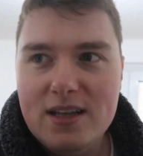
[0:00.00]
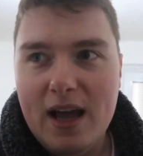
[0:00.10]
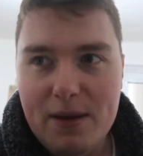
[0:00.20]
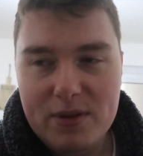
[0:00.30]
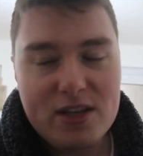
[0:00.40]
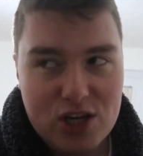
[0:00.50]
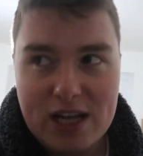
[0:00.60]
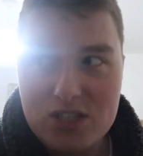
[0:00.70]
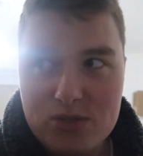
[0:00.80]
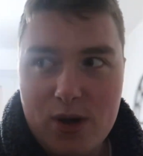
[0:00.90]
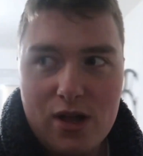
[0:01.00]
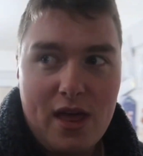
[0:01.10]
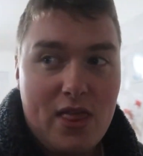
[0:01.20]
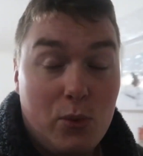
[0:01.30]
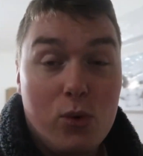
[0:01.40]
But the chances were
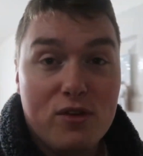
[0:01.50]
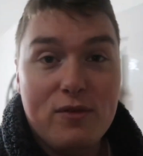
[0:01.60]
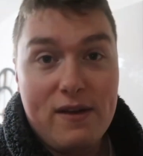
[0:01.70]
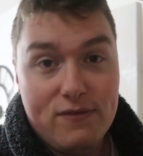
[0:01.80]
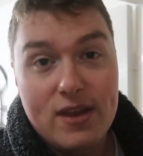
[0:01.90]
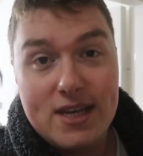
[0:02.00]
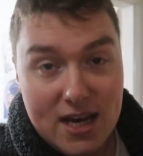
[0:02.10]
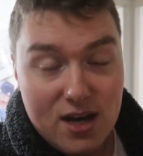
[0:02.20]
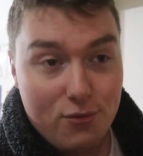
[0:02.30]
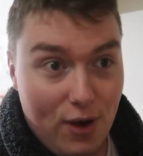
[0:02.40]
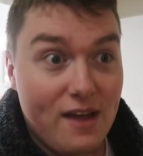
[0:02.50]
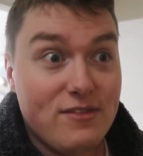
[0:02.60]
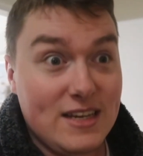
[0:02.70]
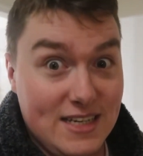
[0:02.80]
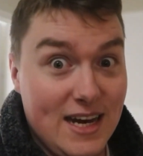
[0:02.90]
that they would have, if they didn't arrive,
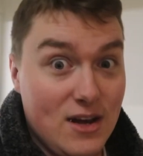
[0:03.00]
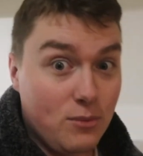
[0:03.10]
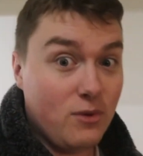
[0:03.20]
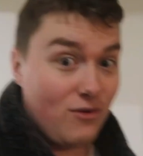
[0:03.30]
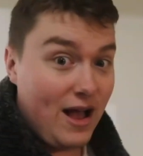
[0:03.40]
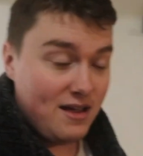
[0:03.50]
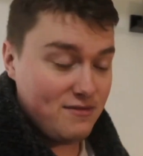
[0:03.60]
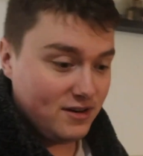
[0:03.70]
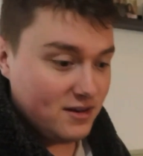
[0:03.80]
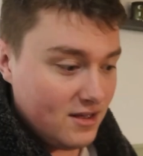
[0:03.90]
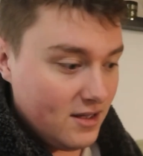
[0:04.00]
they did end up arriving.